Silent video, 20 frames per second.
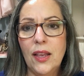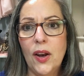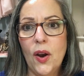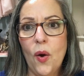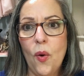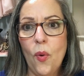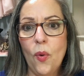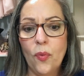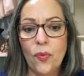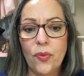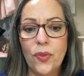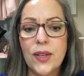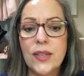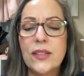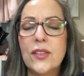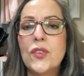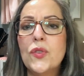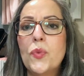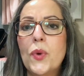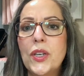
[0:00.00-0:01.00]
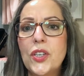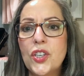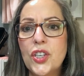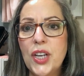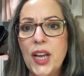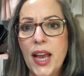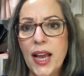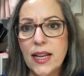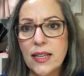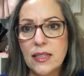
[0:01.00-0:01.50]
you know, this is what
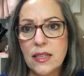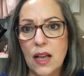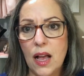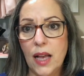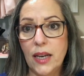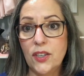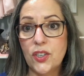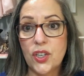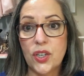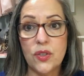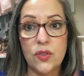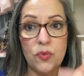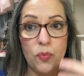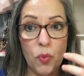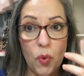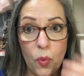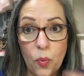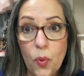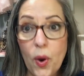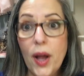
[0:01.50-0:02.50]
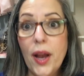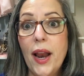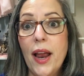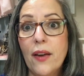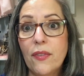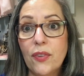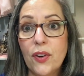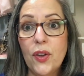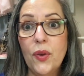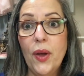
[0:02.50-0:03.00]
she has on. And she goes, well,
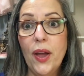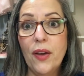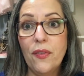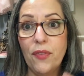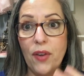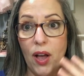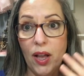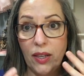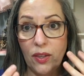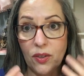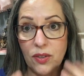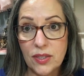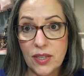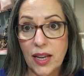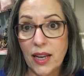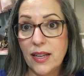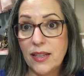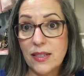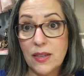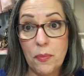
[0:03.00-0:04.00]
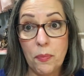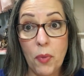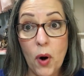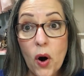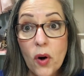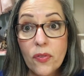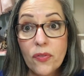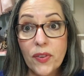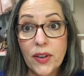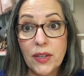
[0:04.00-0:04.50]
whatever you have on looks like it's a
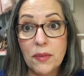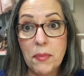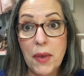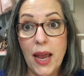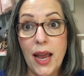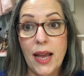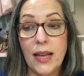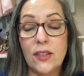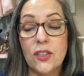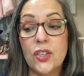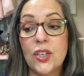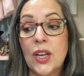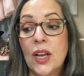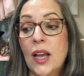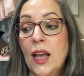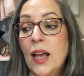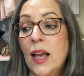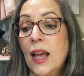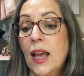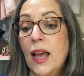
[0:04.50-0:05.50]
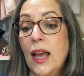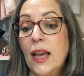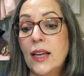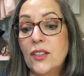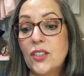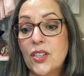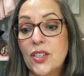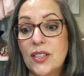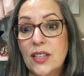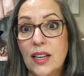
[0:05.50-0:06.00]
perfect match.
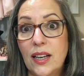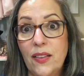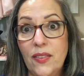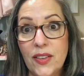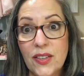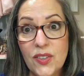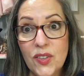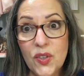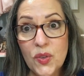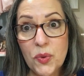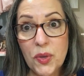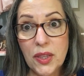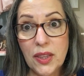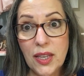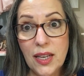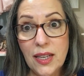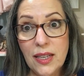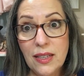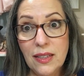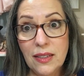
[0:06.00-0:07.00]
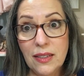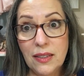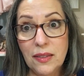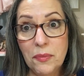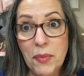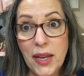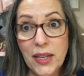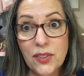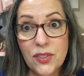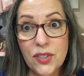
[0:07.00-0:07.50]
And she said, and this is what they
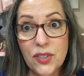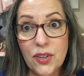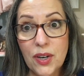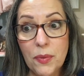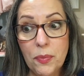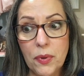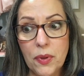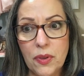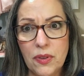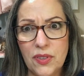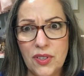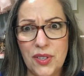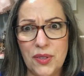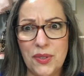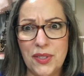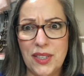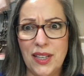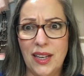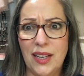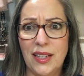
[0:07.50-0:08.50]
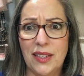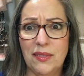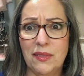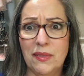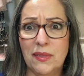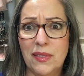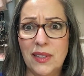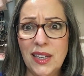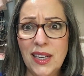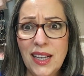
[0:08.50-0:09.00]
matched her up with. And she was like,
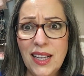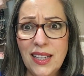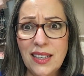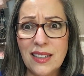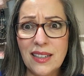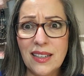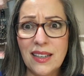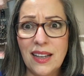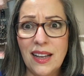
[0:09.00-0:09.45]
what?